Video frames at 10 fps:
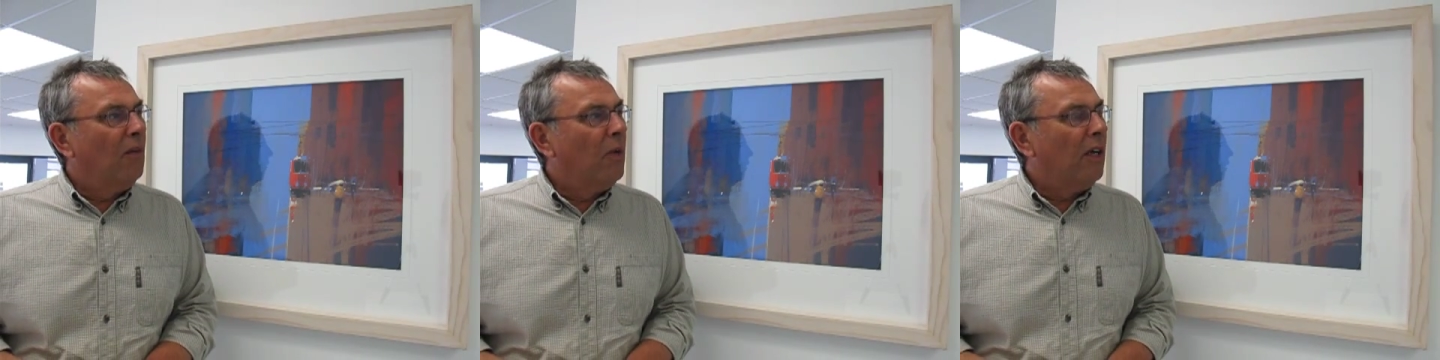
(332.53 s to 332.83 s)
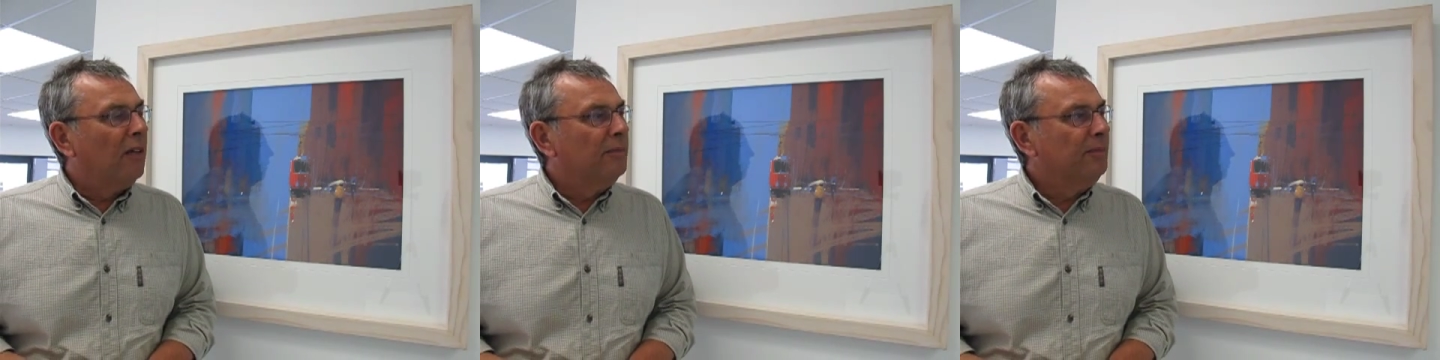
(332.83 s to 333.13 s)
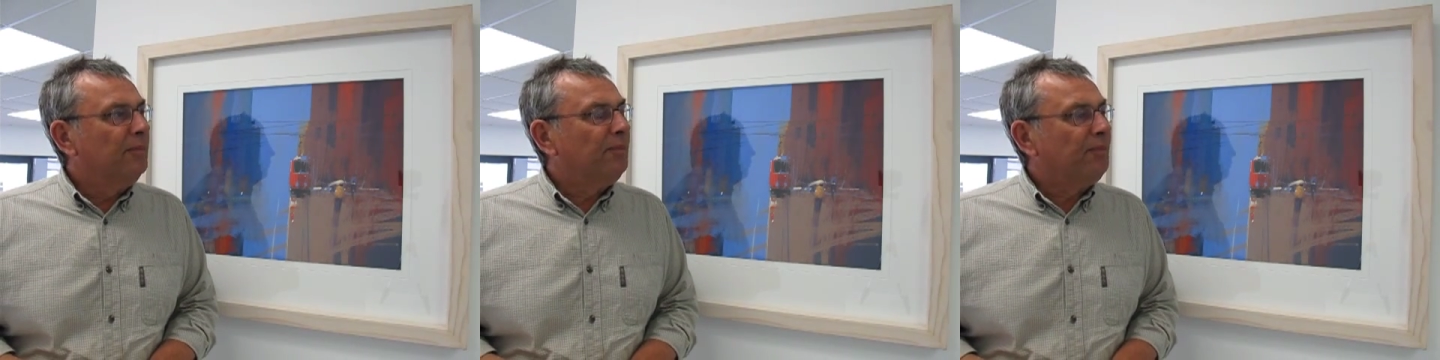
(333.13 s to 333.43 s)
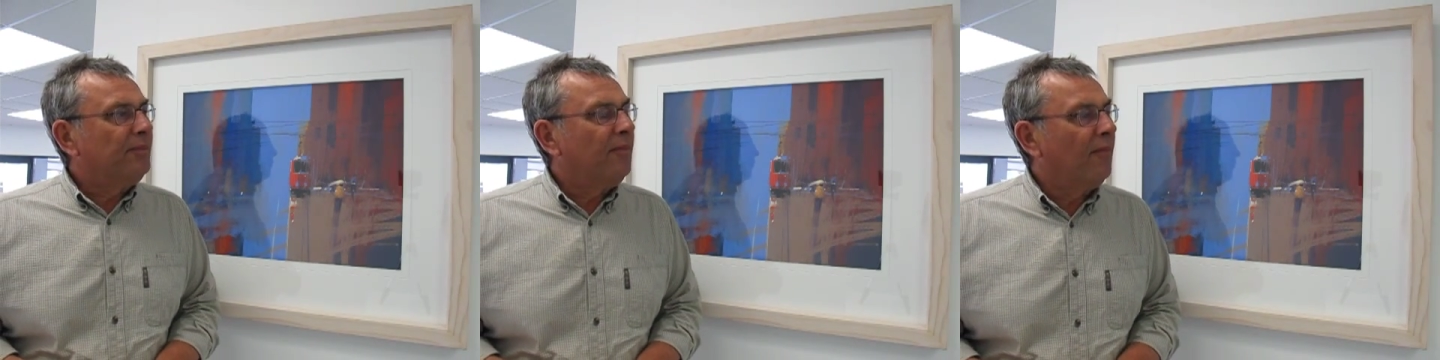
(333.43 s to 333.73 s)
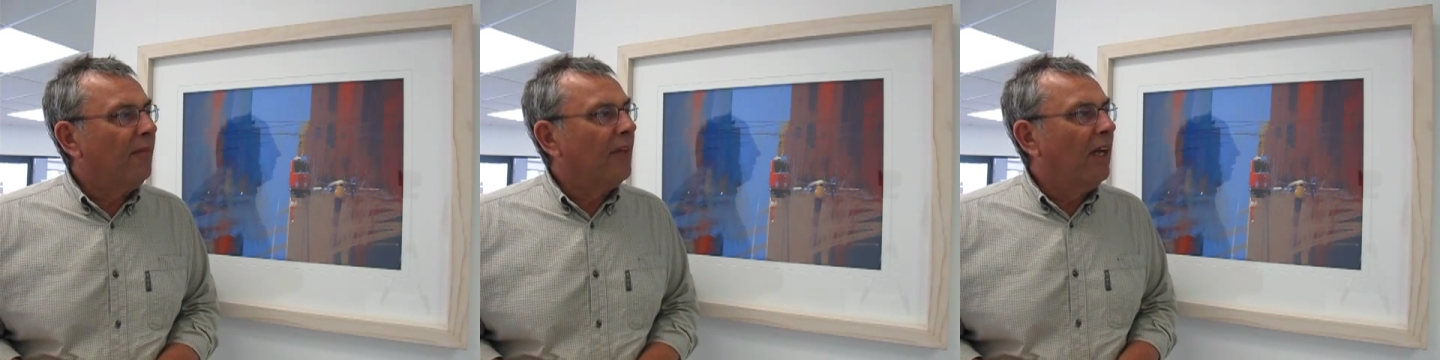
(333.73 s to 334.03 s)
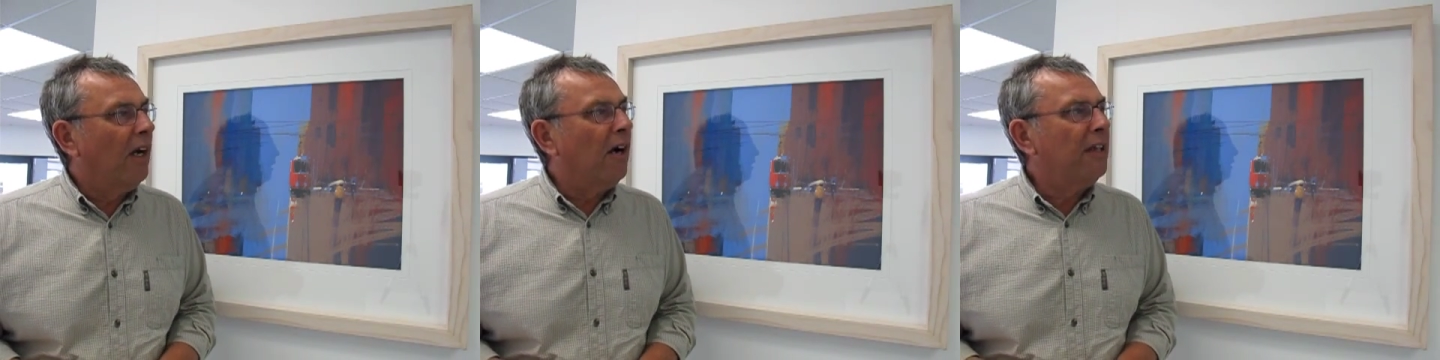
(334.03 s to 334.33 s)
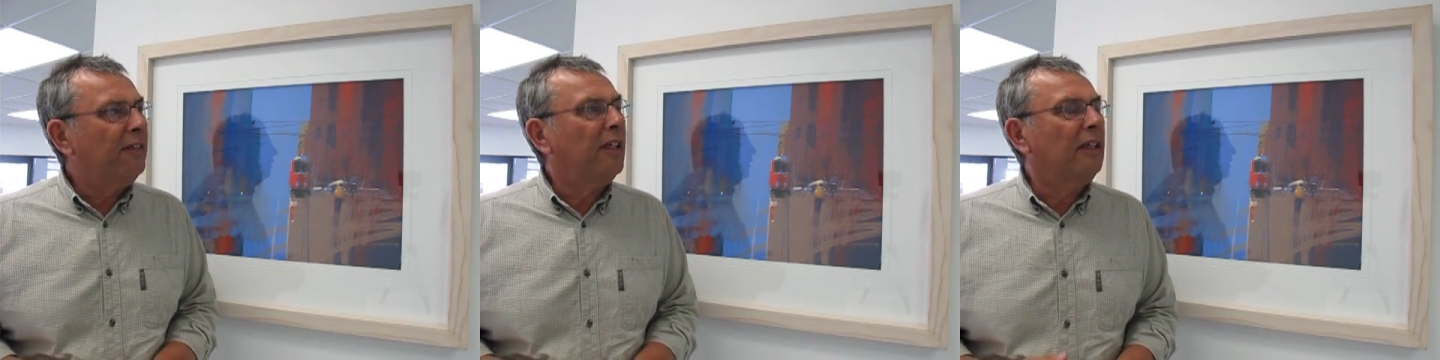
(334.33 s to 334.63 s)
Well, I
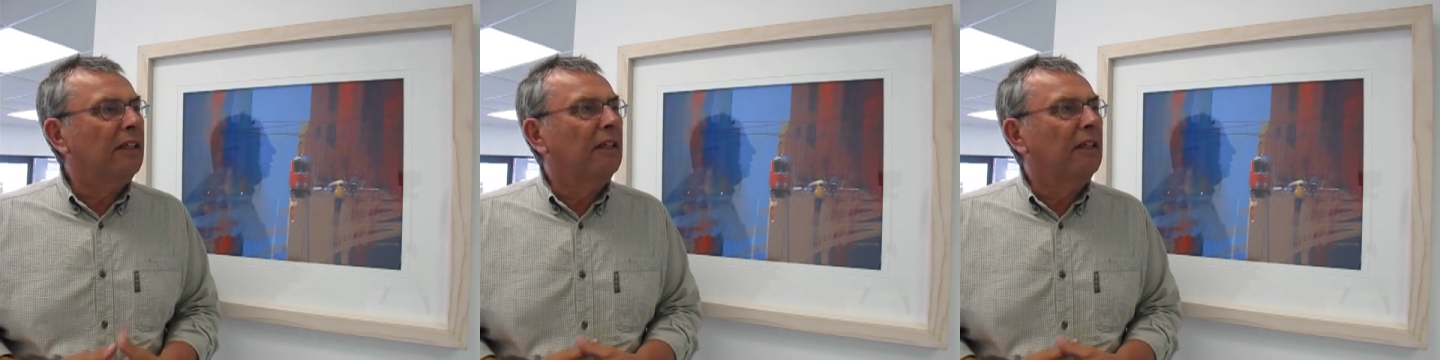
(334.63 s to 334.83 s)
think